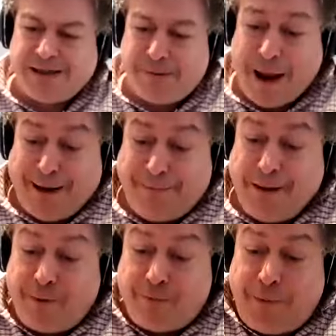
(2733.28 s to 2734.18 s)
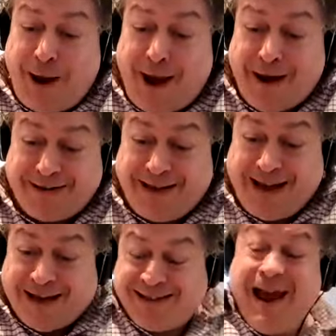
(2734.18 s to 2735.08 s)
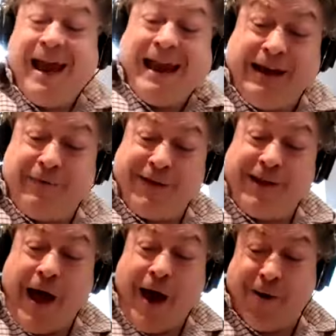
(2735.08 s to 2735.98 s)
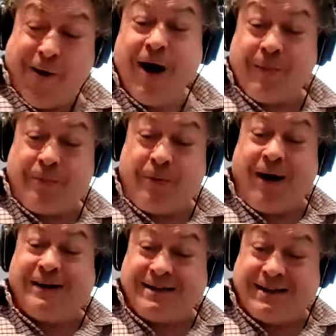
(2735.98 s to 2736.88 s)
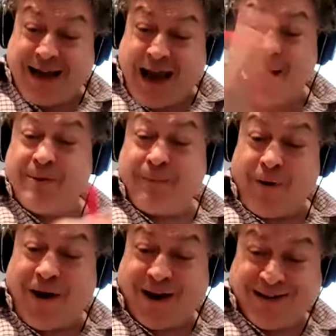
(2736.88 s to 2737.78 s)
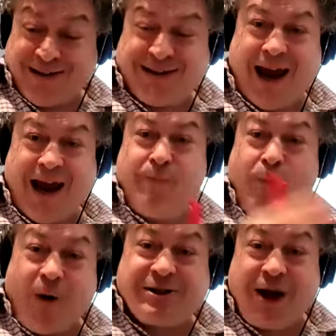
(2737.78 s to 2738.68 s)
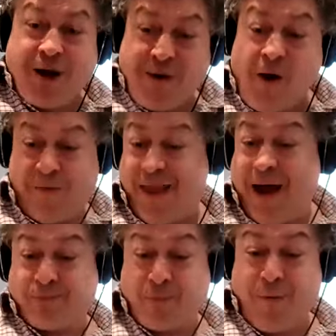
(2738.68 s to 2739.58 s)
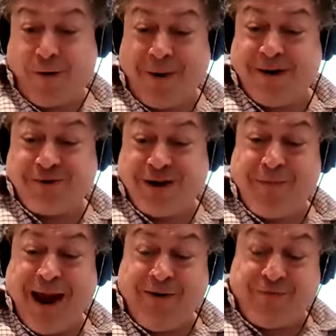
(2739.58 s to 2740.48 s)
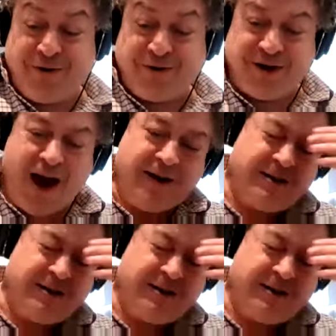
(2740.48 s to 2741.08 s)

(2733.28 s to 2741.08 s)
many people replied to this, even though the price is the same and the product's the same? What's going on? That was what got me interested in behavioral science.